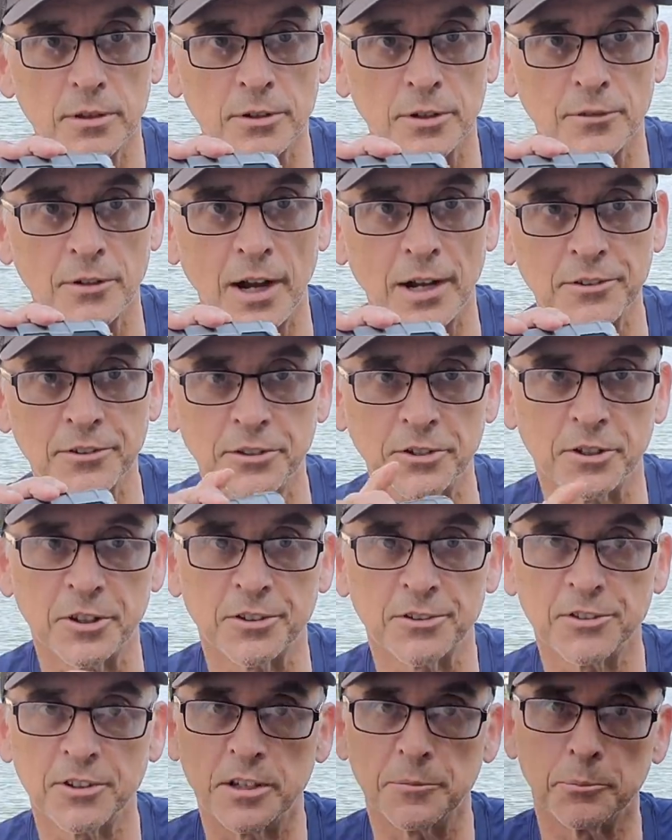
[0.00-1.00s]
device. You
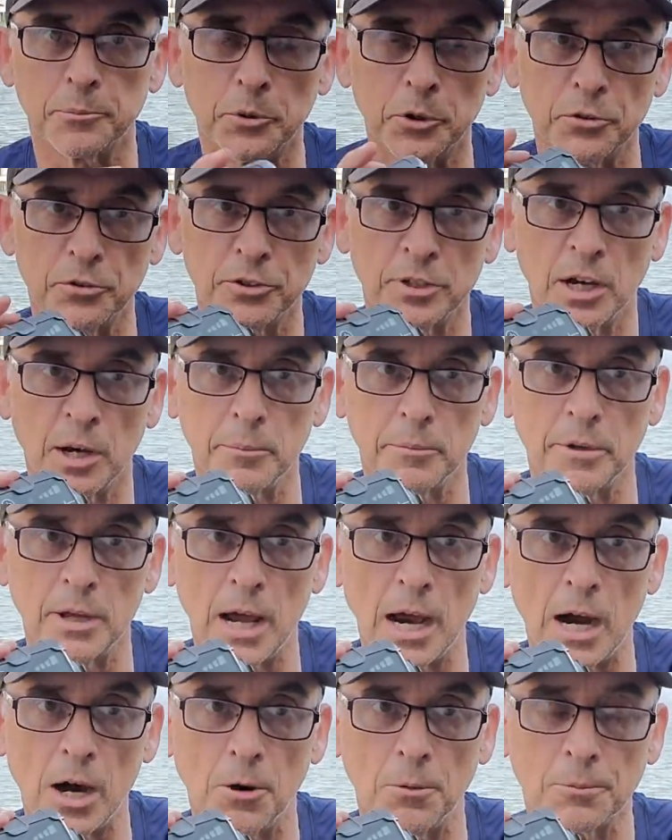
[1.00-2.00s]
can see it booting up
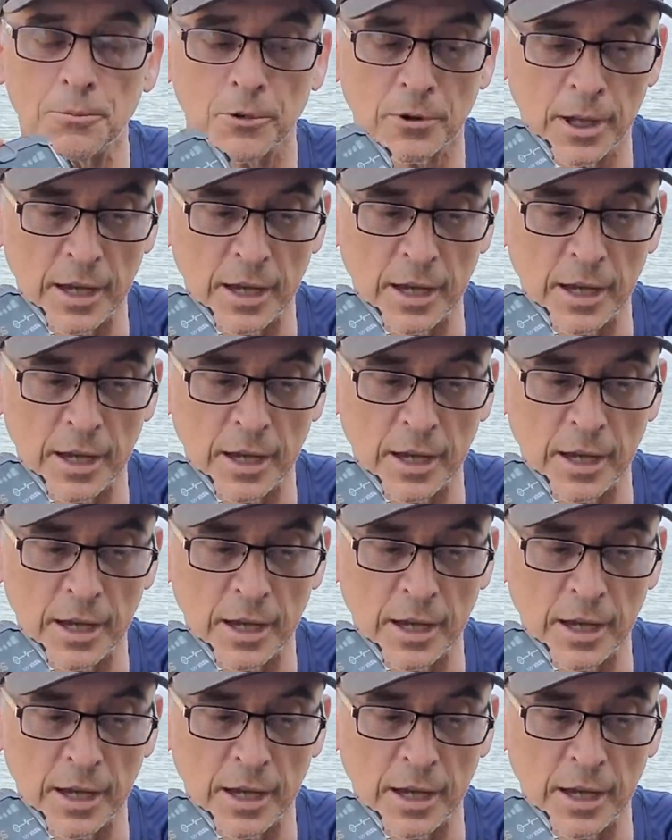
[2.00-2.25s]
now.